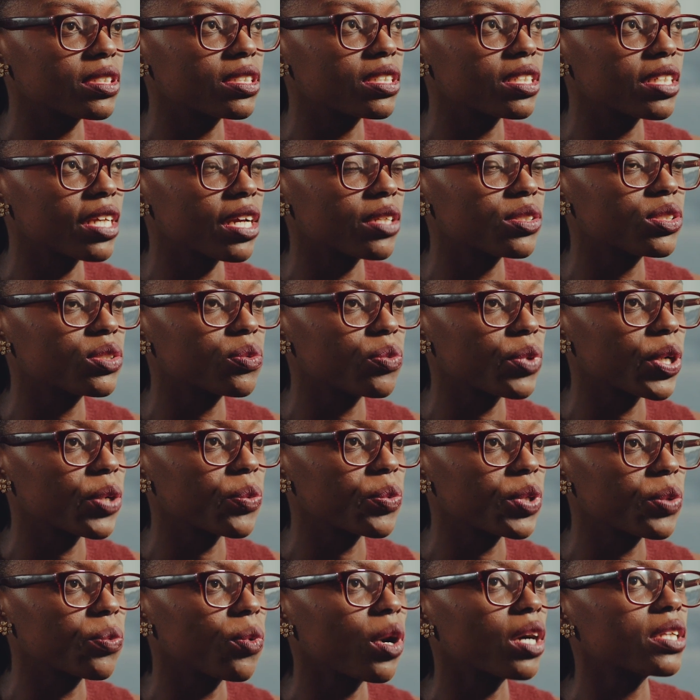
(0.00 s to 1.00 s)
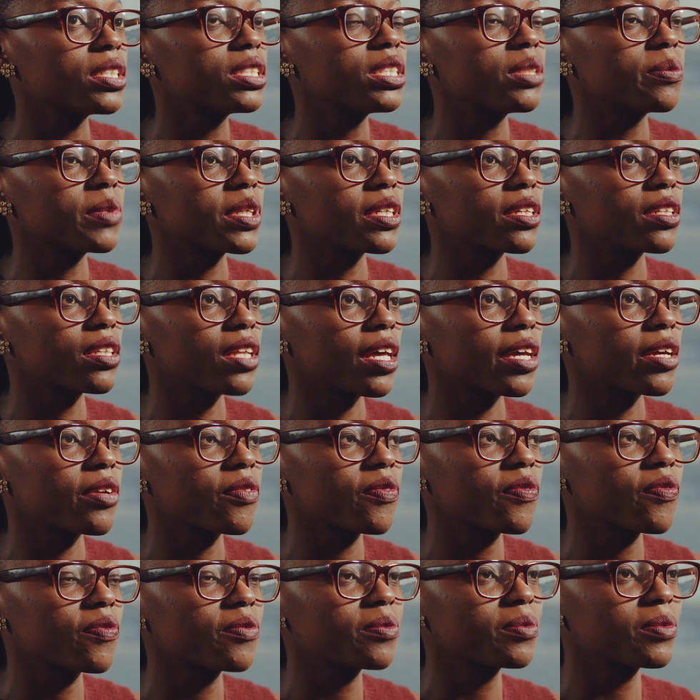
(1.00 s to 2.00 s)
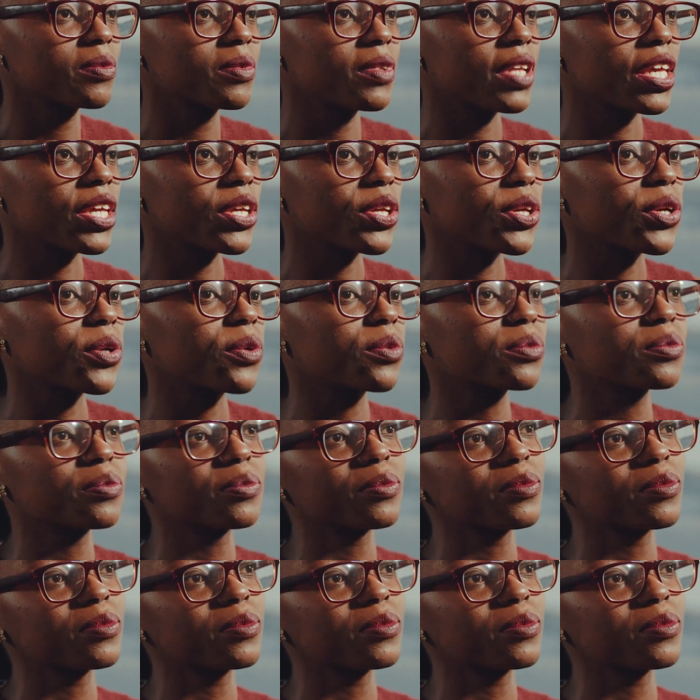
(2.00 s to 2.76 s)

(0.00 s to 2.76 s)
and to get to where we want to be in life. Thank you.